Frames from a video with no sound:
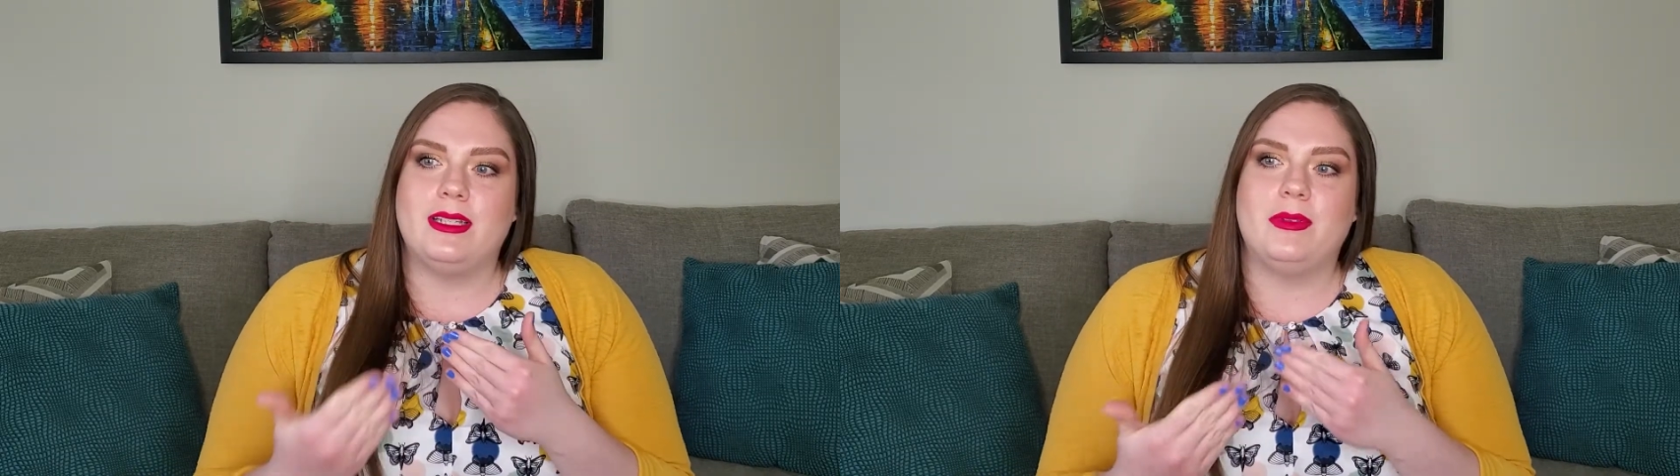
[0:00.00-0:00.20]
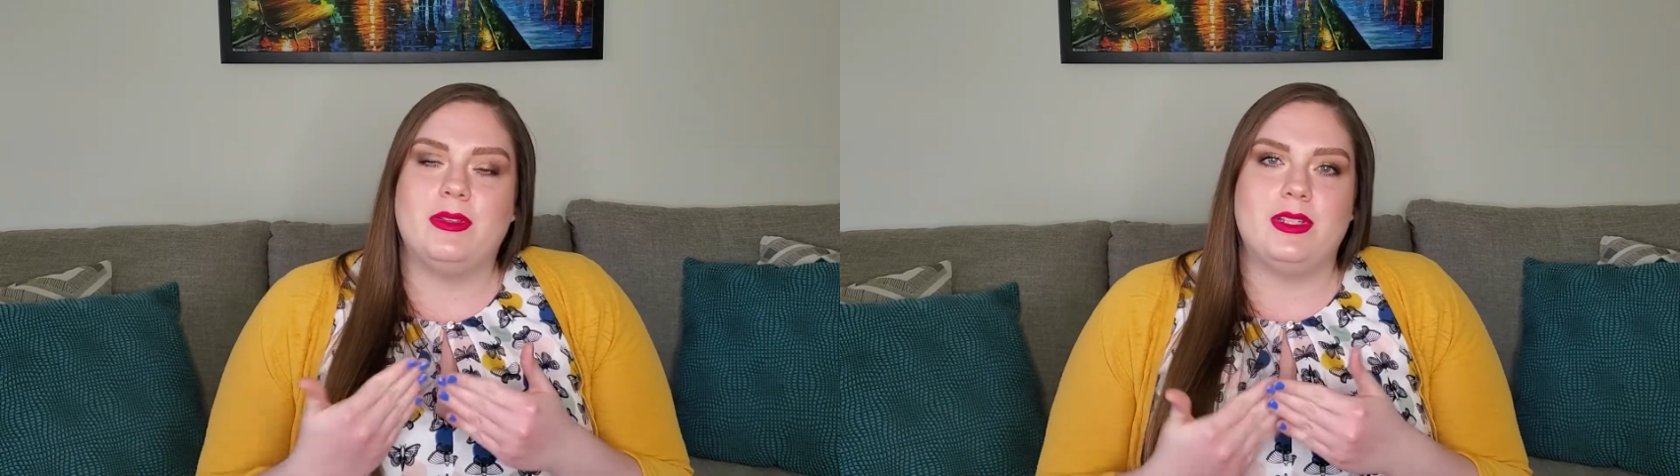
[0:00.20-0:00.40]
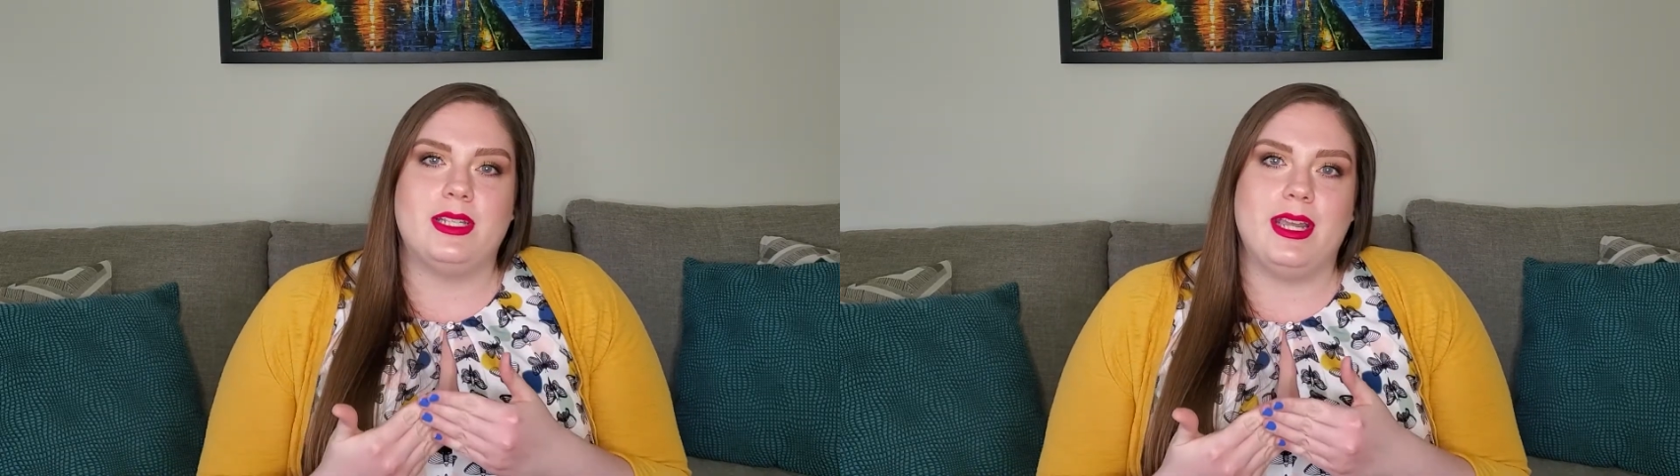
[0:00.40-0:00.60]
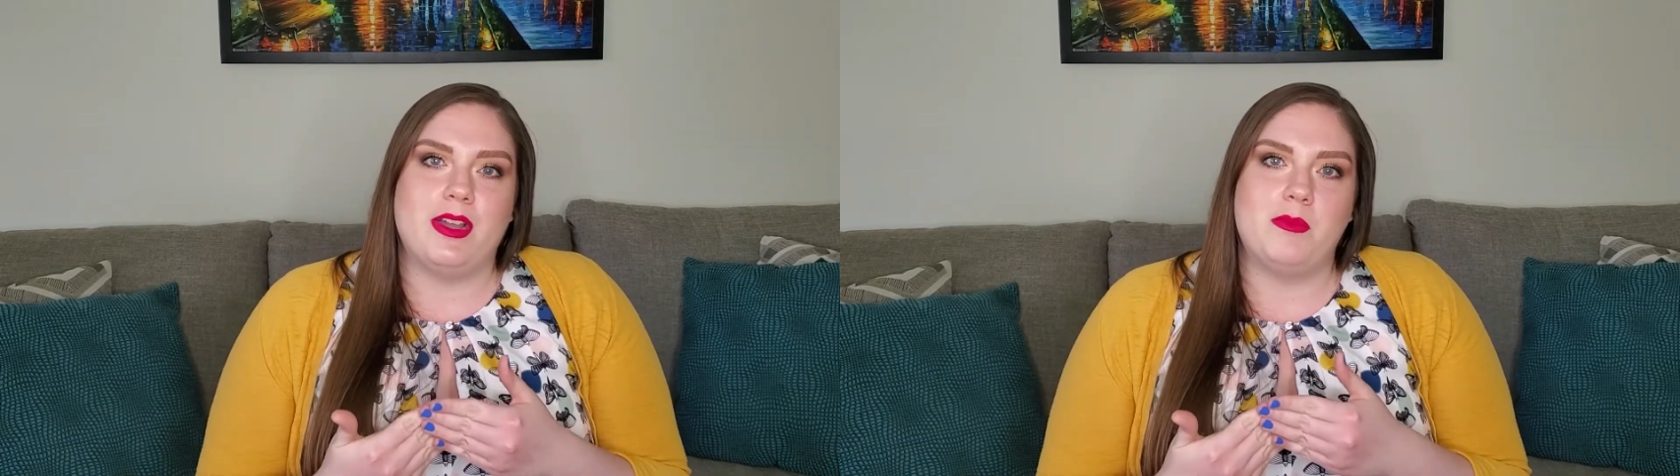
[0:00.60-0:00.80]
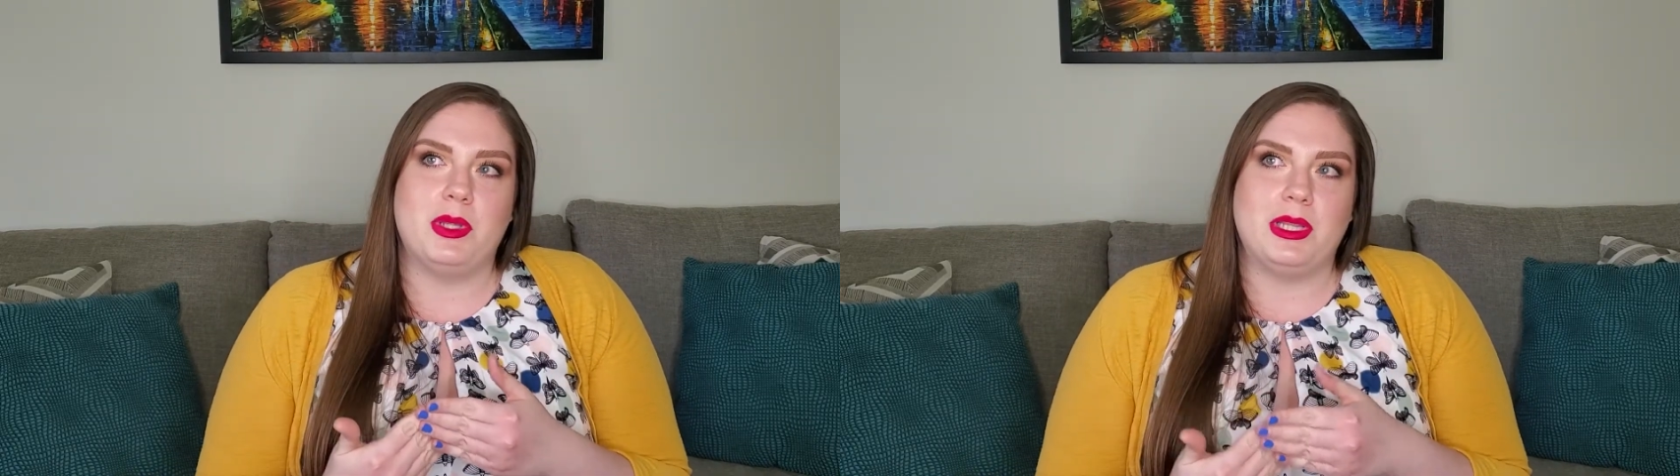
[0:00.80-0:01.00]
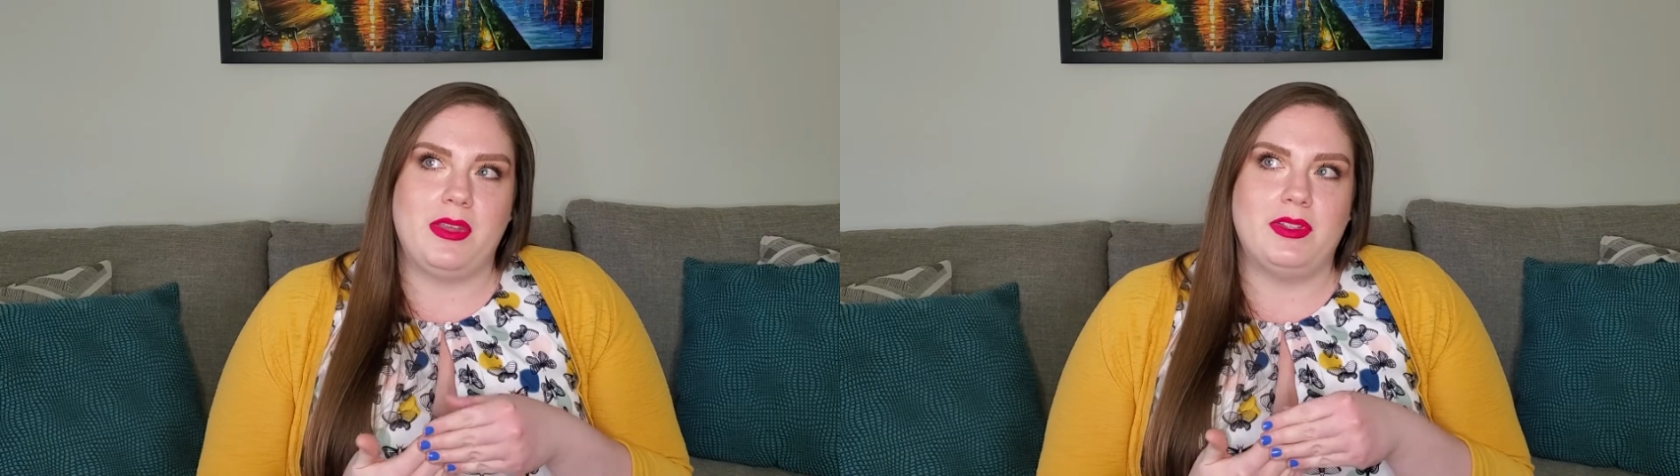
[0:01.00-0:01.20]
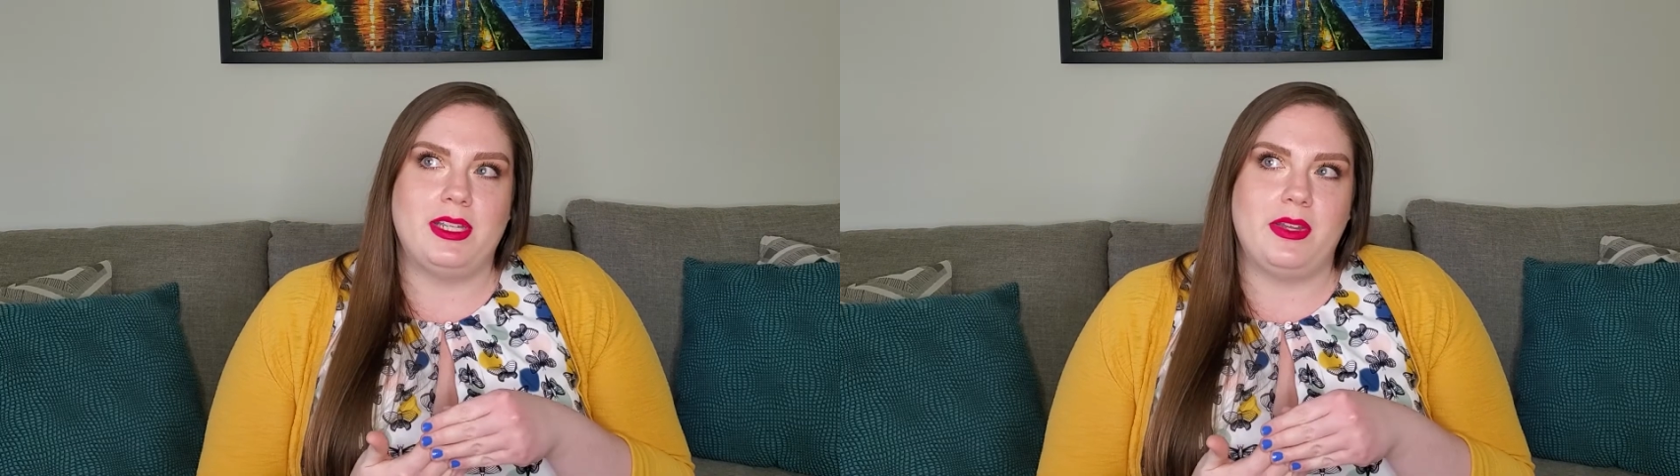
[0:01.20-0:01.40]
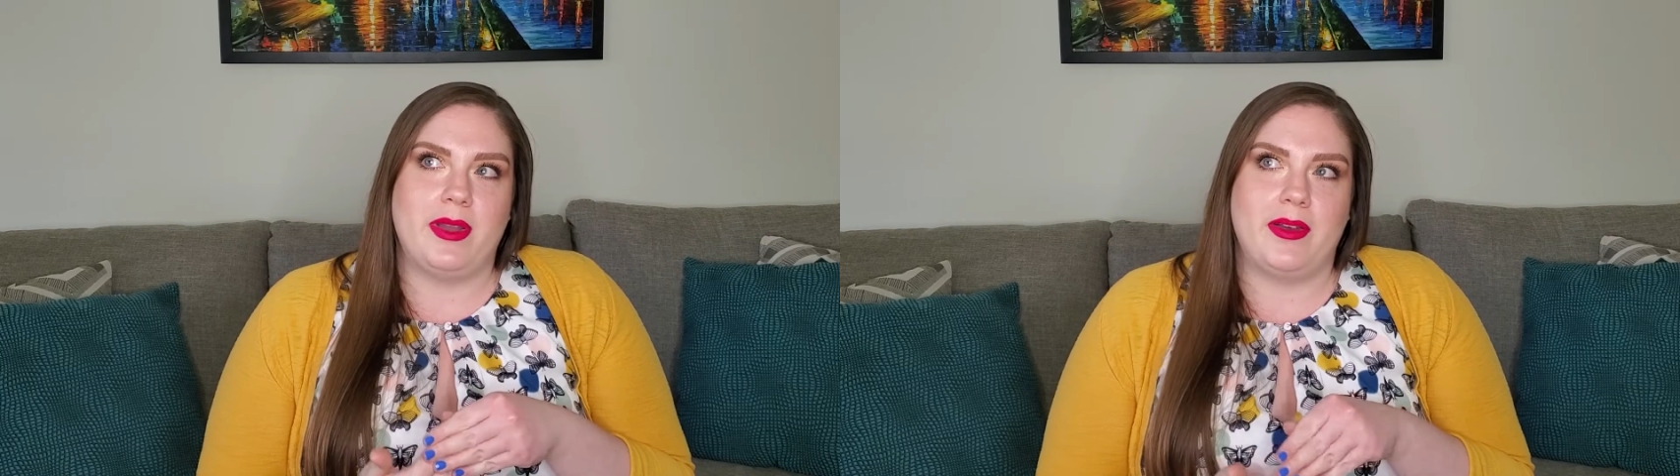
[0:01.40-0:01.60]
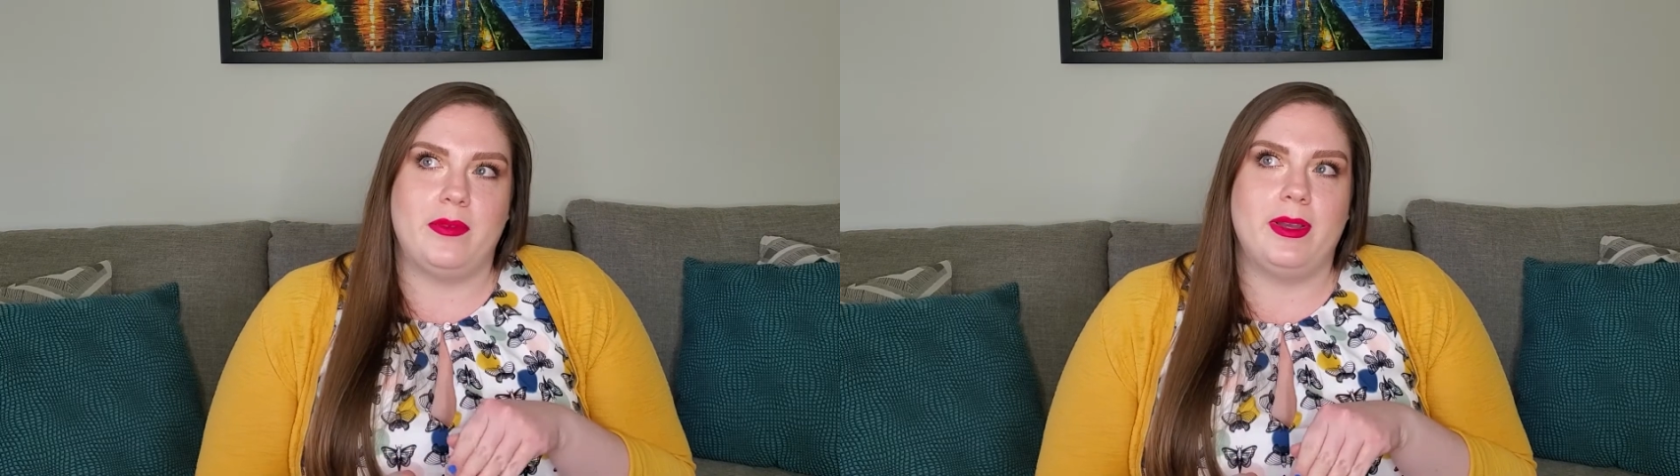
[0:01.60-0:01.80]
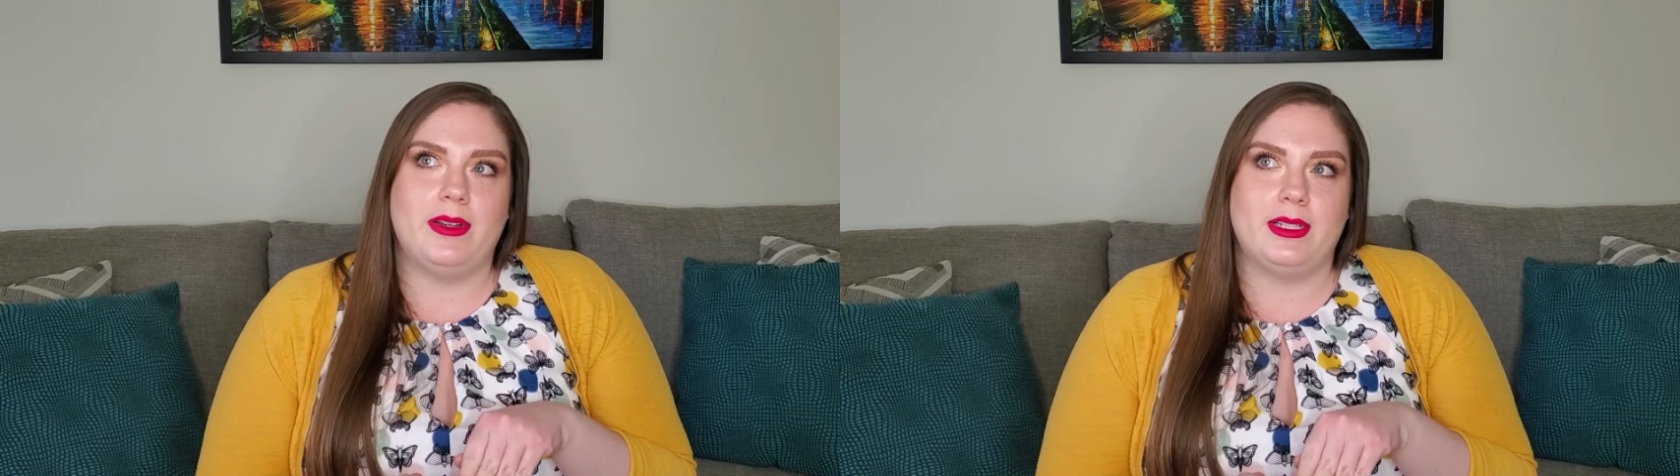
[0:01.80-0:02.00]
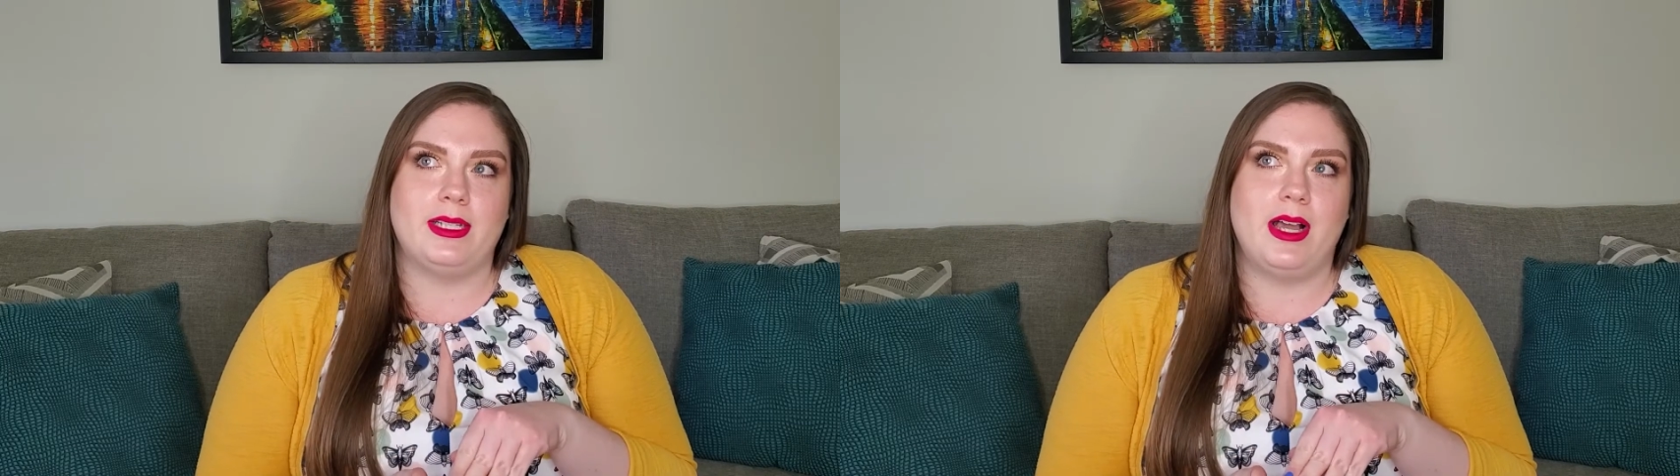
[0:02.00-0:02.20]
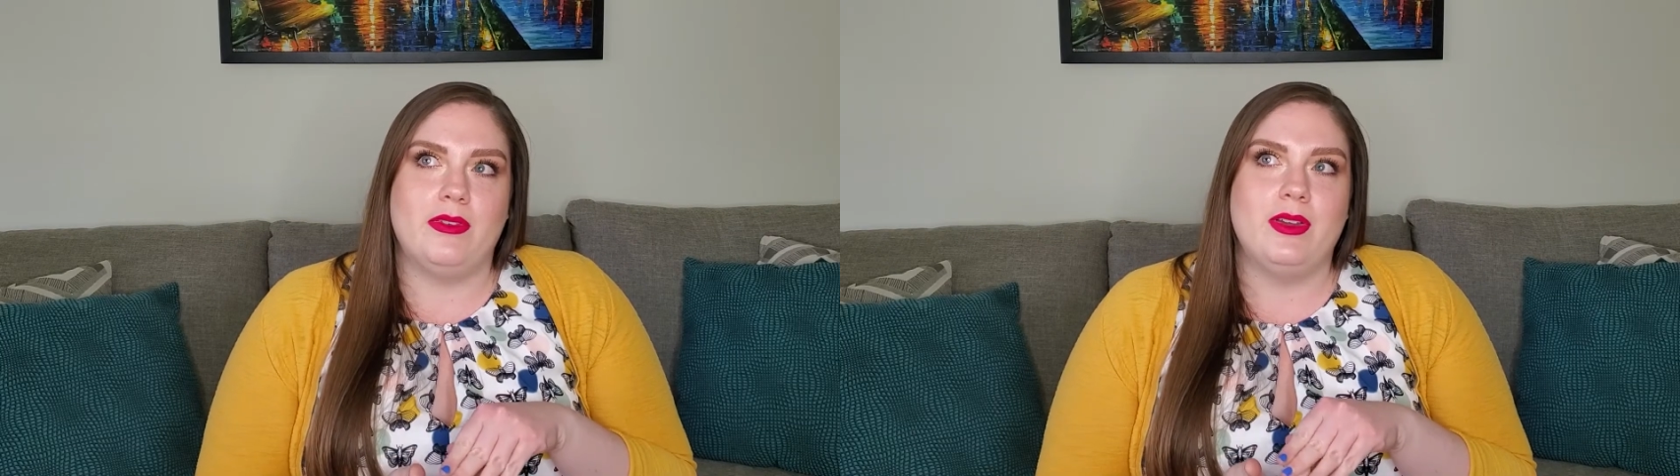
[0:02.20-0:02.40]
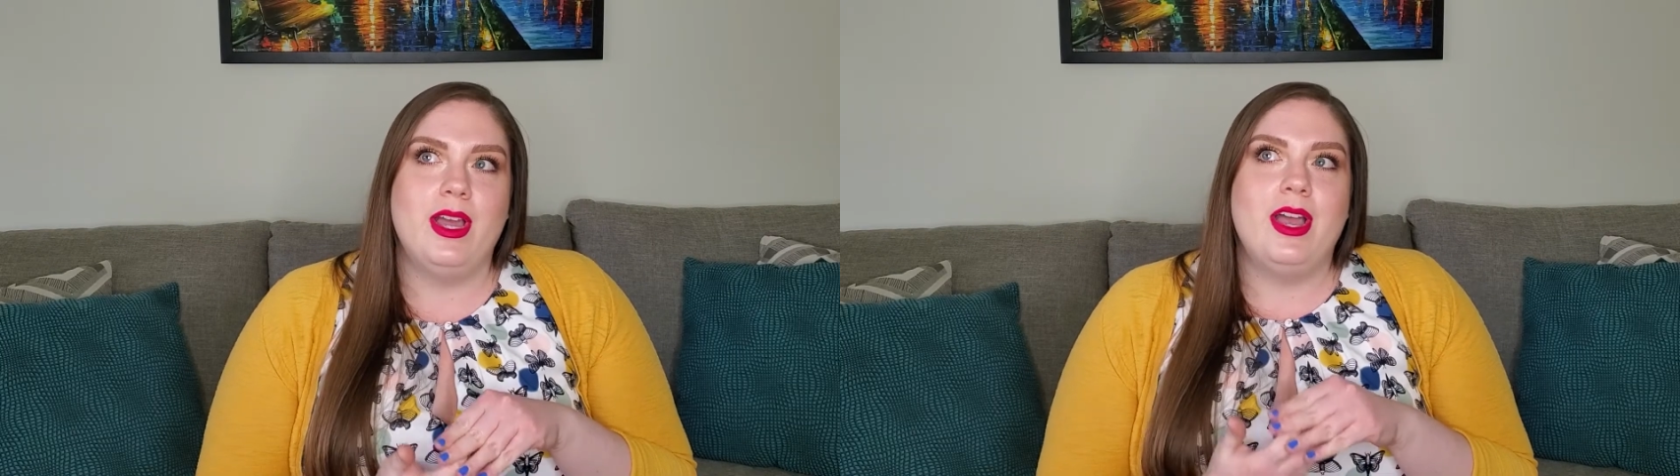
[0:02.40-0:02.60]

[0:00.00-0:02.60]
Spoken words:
of those like beliefs that you have about yourself,